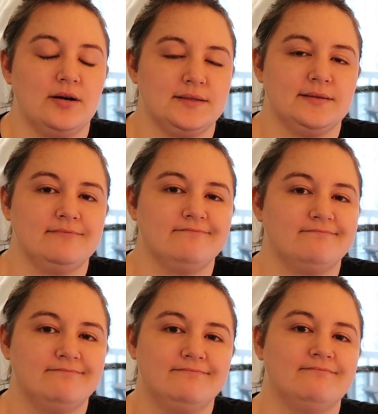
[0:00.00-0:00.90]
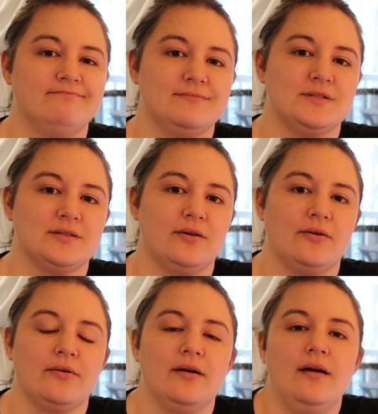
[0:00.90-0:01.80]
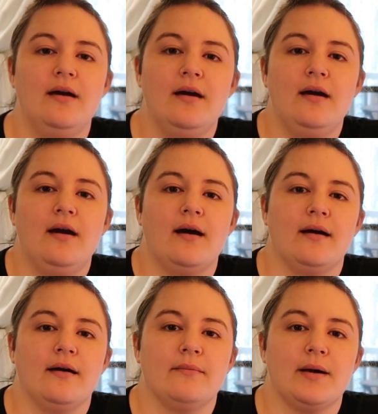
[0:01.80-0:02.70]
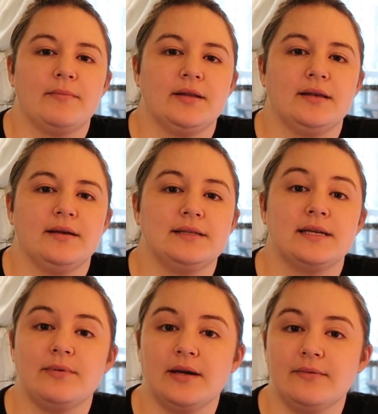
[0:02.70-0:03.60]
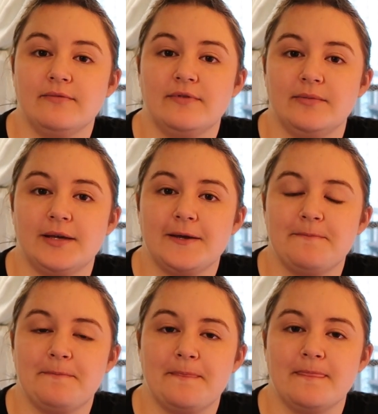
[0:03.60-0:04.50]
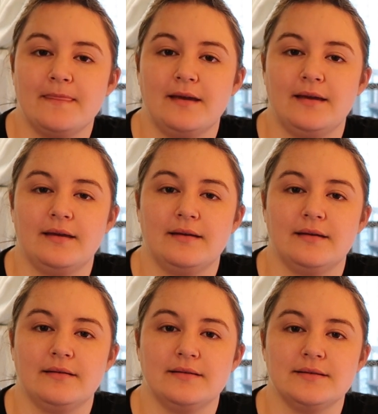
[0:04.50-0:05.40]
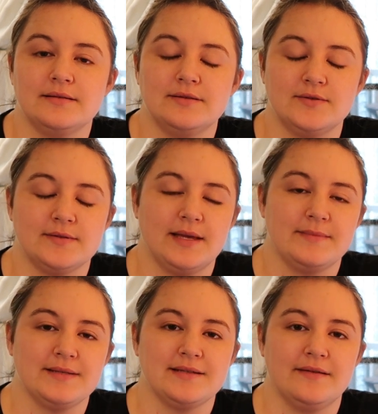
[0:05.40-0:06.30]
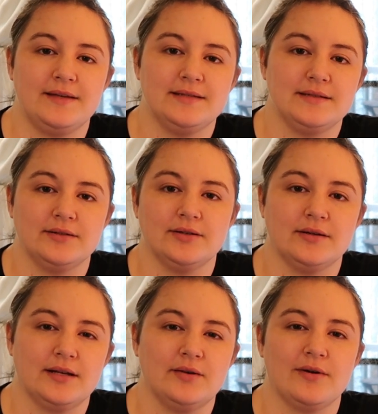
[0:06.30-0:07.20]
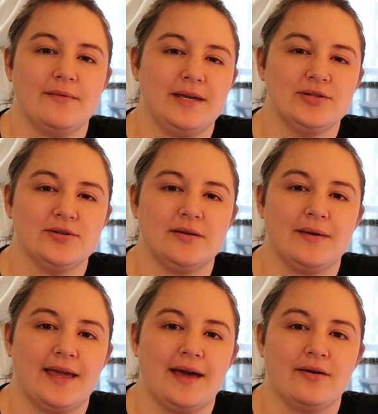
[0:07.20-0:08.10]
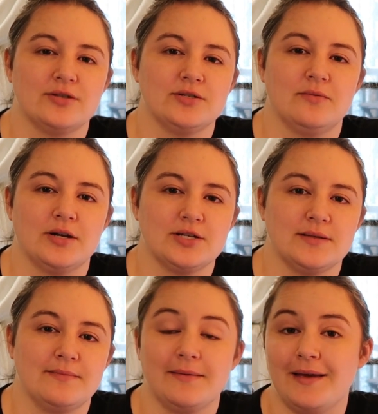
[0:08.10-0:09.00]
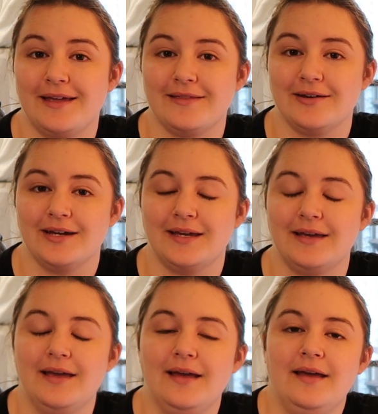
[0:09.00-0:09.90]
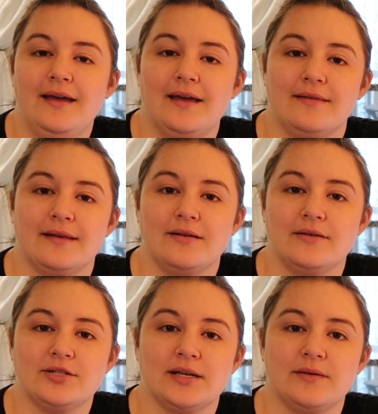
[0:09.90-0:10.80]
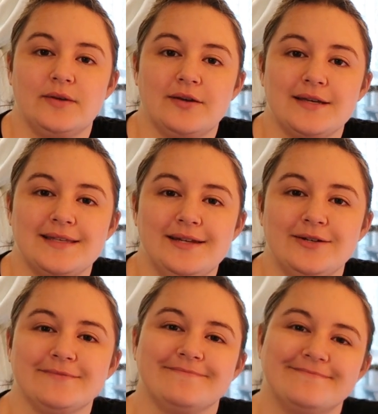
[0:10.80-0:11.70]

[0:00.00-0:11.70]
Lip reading: awesome. So I'm gonna take a break from filming and do some admin stuff, eat dinner, kind of work on Patreon on my couch, watch some Big Bang Theory, and then I'll check in with you guys later.